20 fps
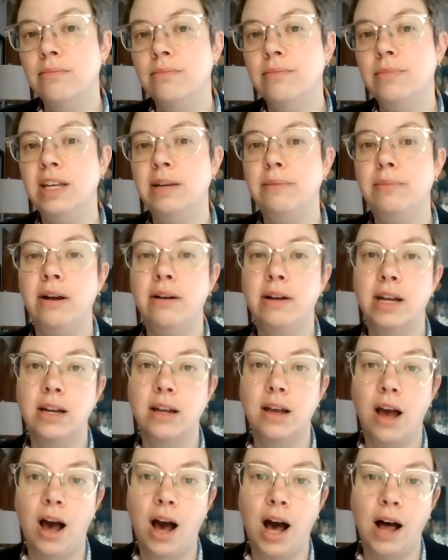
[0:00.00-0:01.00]
the American
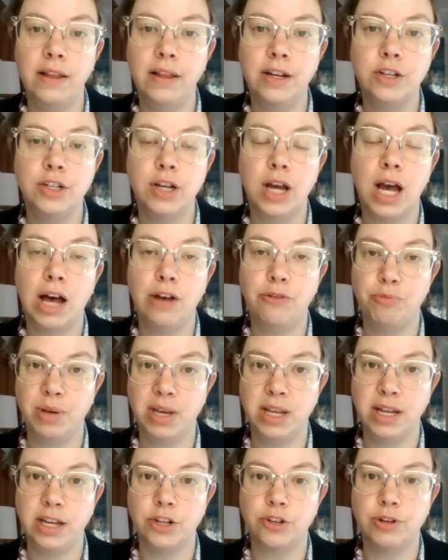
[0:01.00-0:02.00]
College of
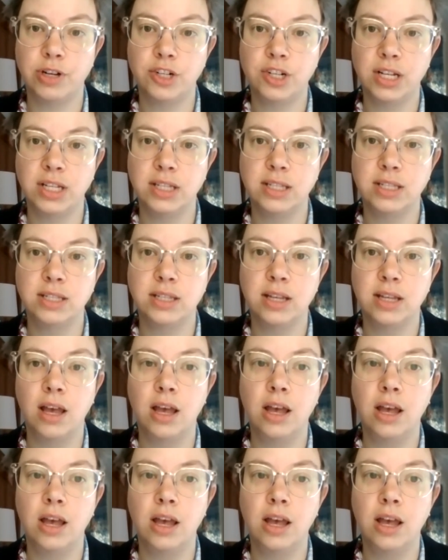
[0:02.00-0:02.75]
Pediatricians,